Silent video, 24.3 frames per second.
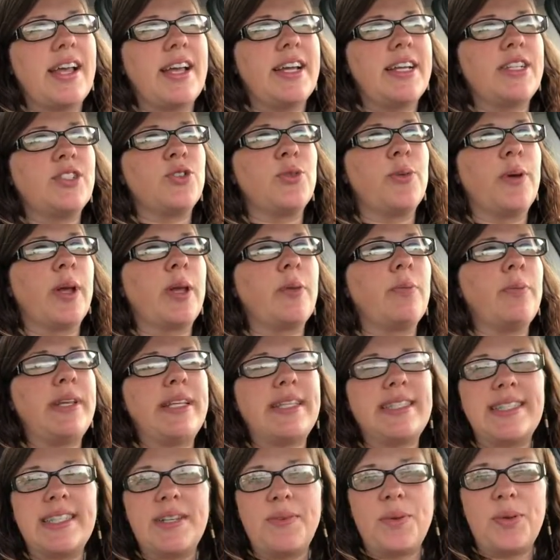guys, Rebecca
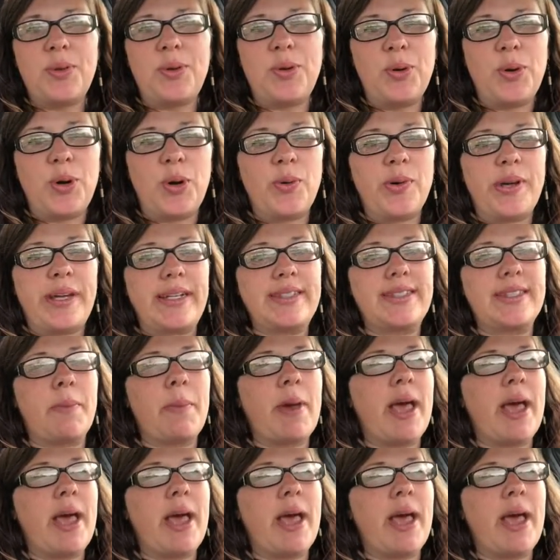Beasley with Norwex.